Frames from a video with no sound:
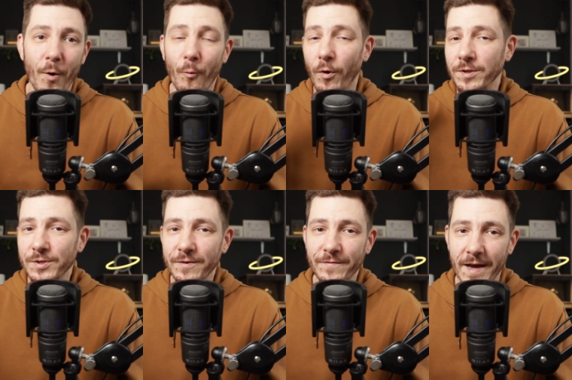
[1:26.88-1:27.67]

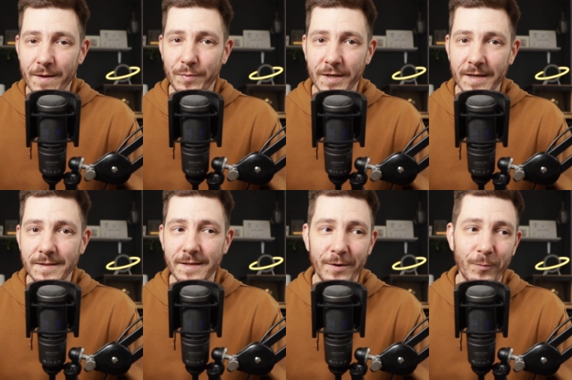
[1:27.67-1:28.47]
Once you have that in
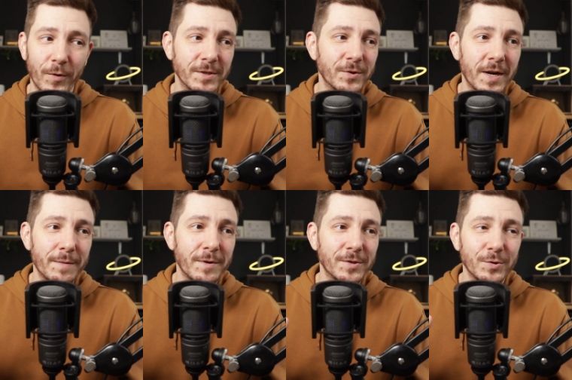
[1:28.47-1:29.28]
place and once you're
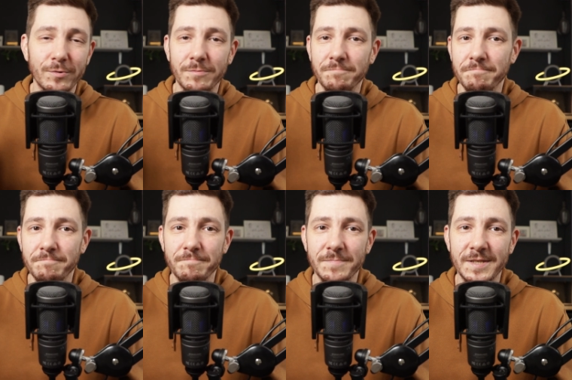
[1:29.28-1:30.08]
able to
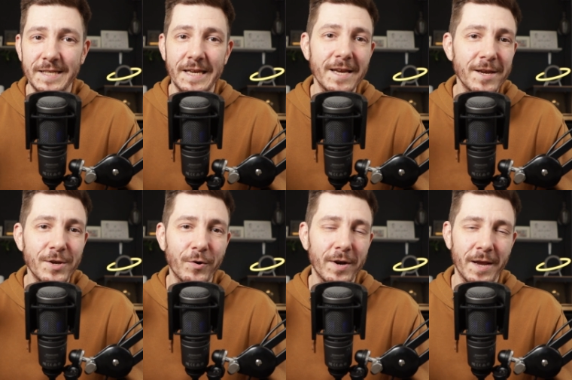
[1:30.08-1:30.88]
see
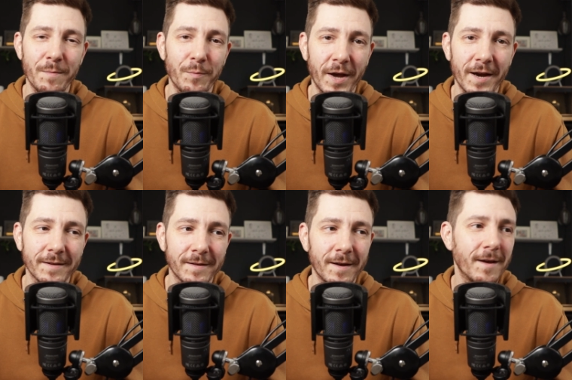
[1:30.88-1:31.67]
your
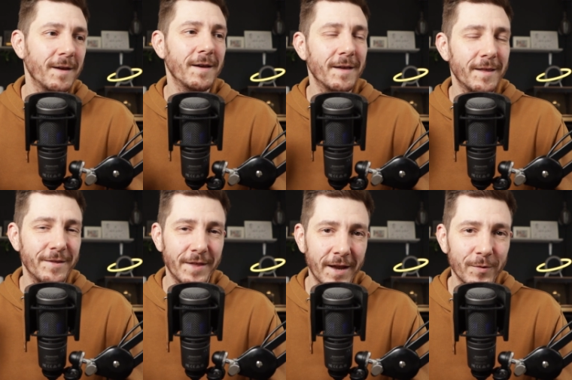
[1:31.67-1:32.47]
impact,
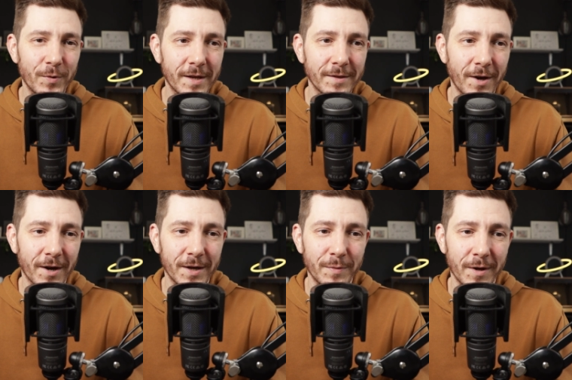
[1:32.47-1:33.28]
then we can
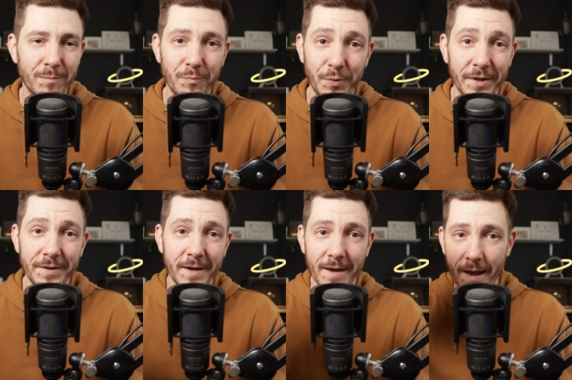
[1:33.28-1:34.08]
talk about
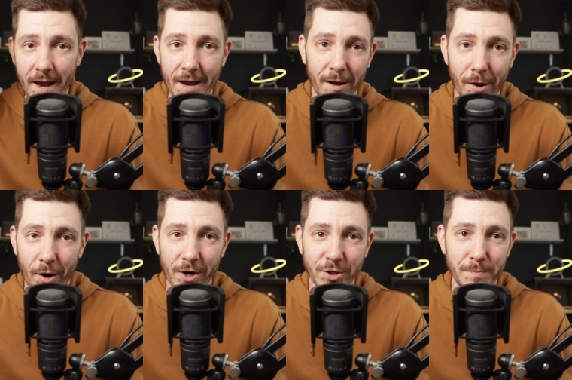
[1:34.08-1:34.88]
building a
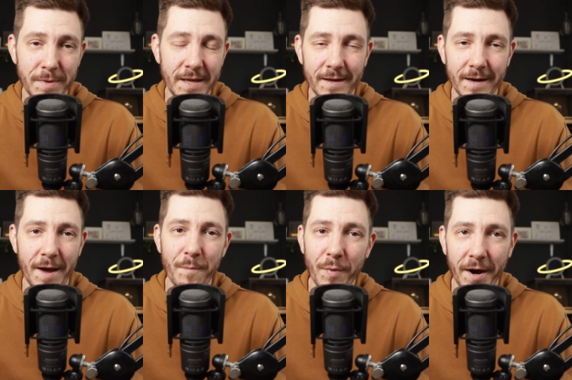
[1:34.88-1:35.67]
large media
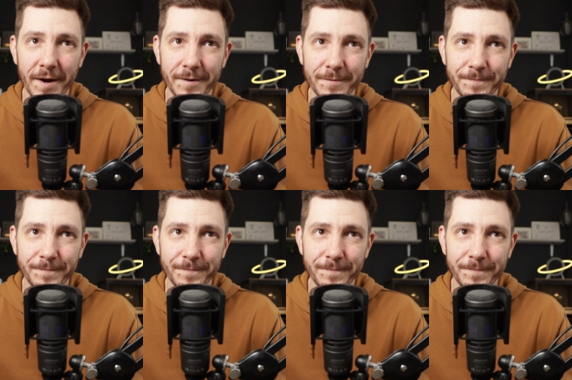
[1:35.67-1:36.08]
empire.